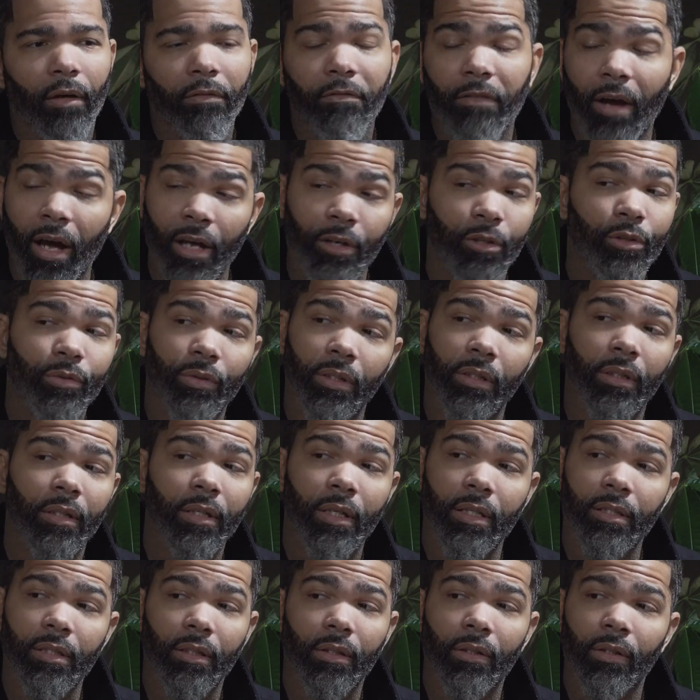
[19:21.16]
Fondren
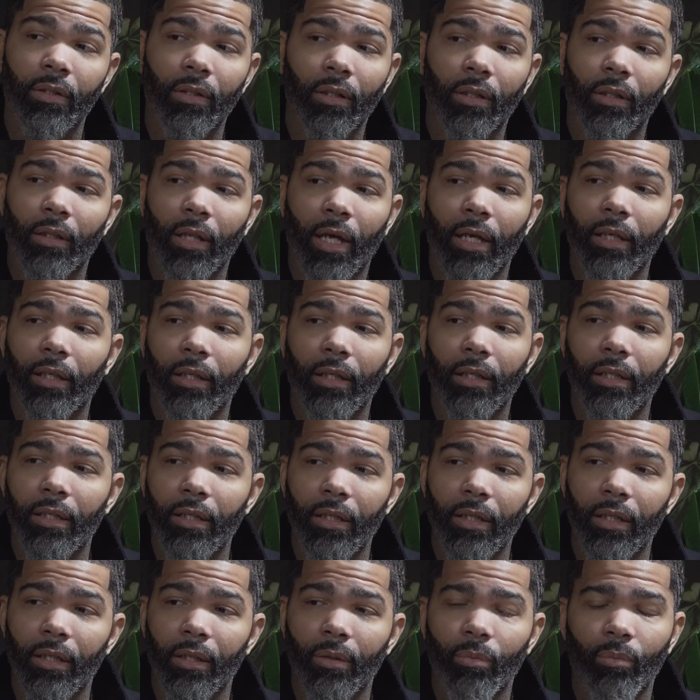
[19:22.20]
doesn't look like it
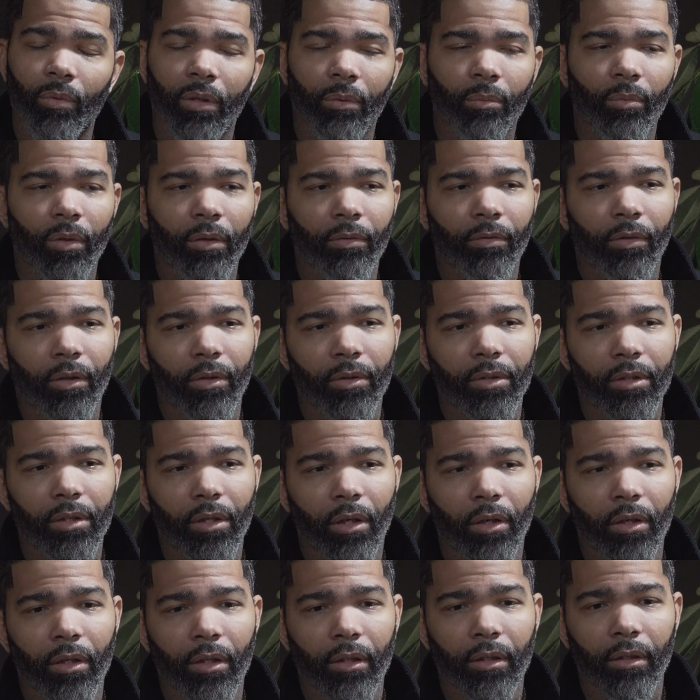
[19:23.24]
did when we first
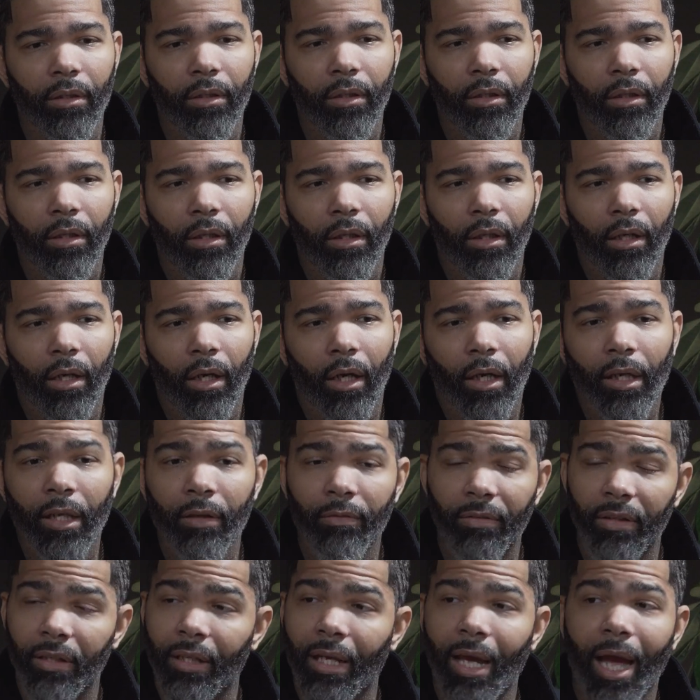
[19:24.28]
started.
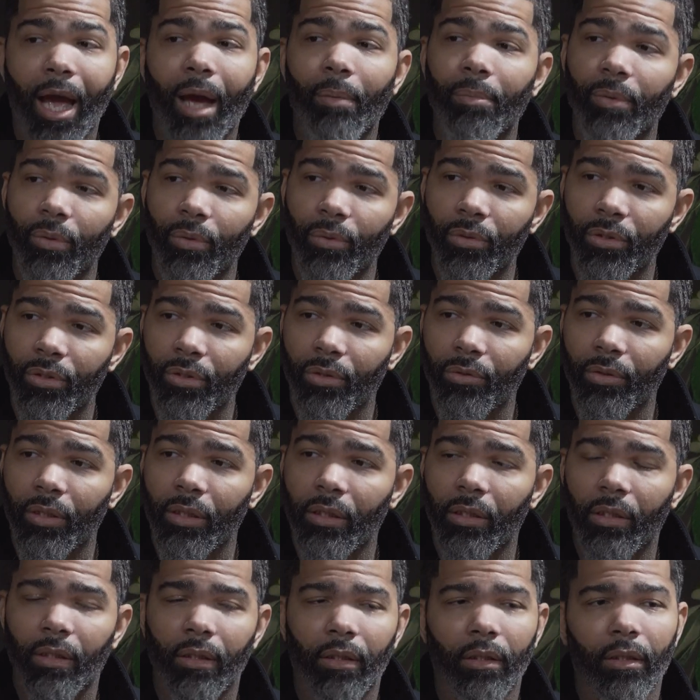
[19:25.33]
Even Capitol
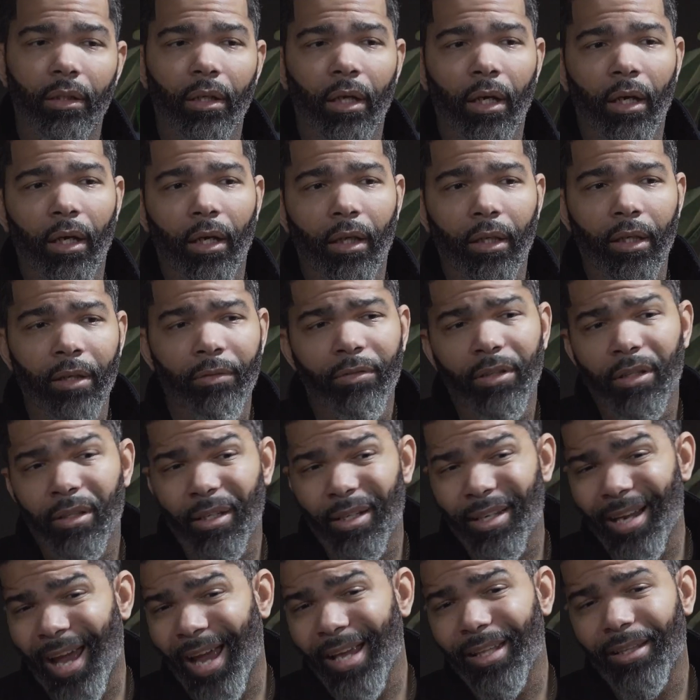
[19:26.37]
Street and even the
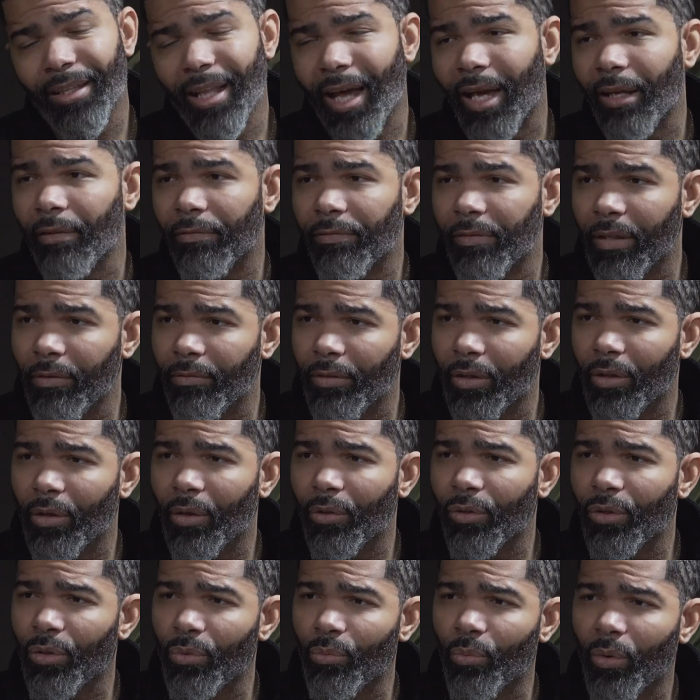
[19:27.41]
nightlife, even though
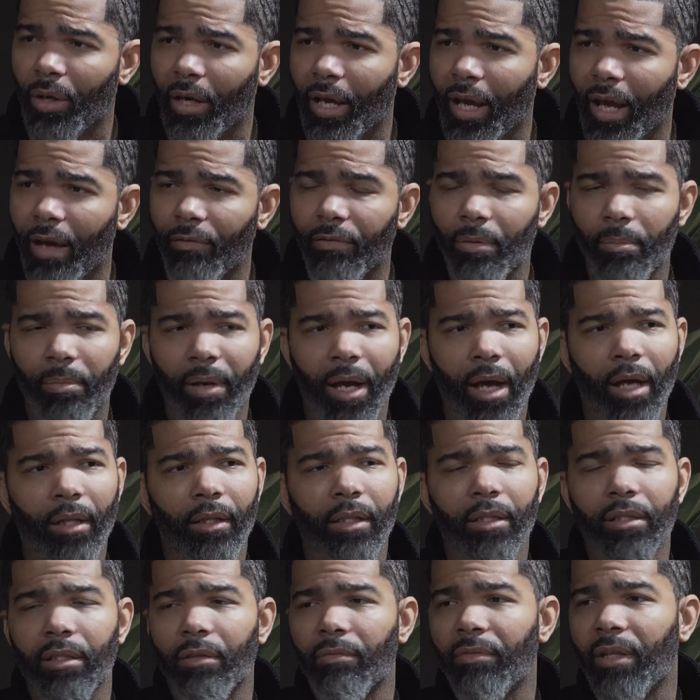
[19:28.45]
you want to have a
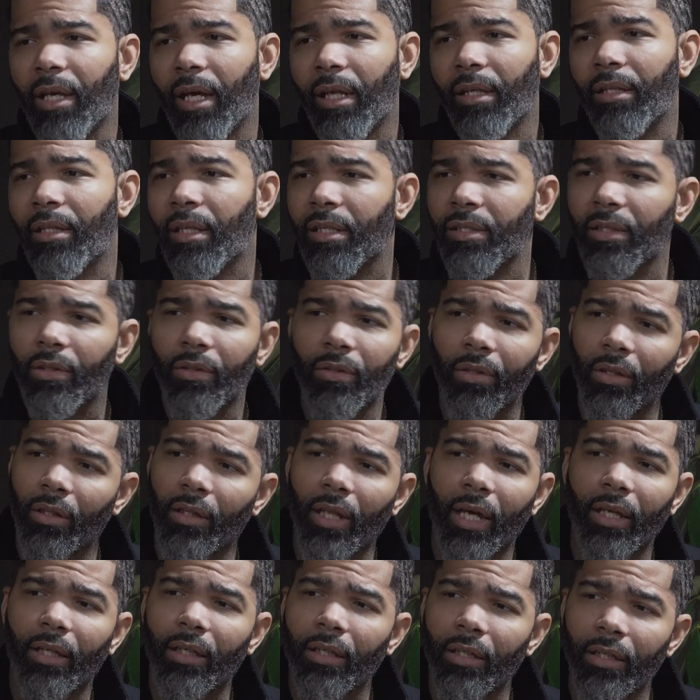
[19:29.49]
balance of that, doesn't look
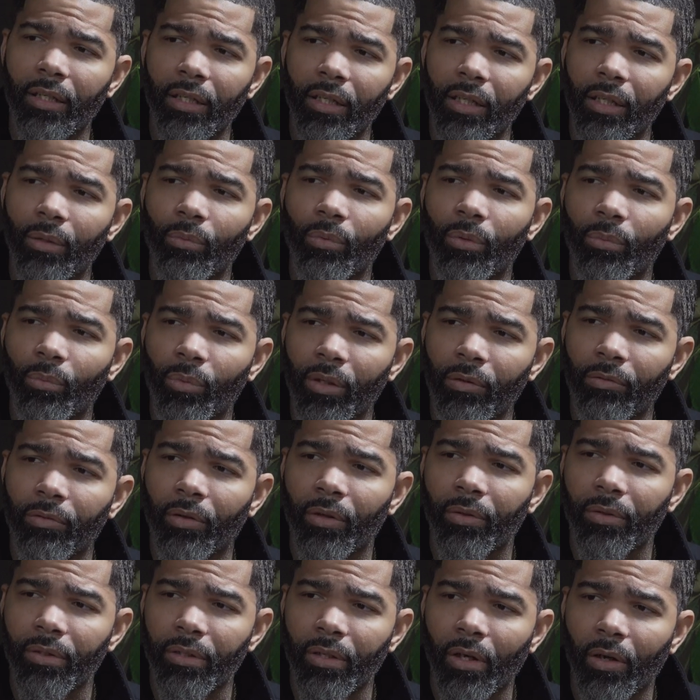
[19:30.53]
like it did when we
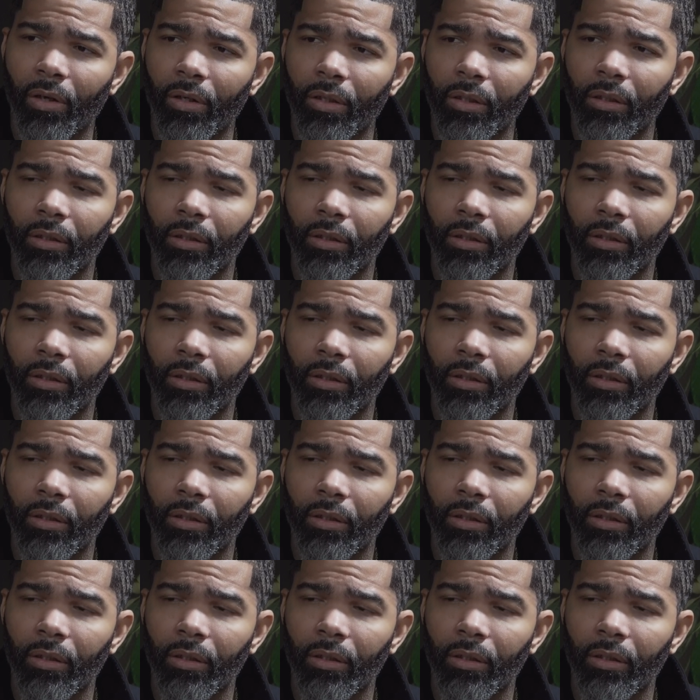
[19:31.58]
first started.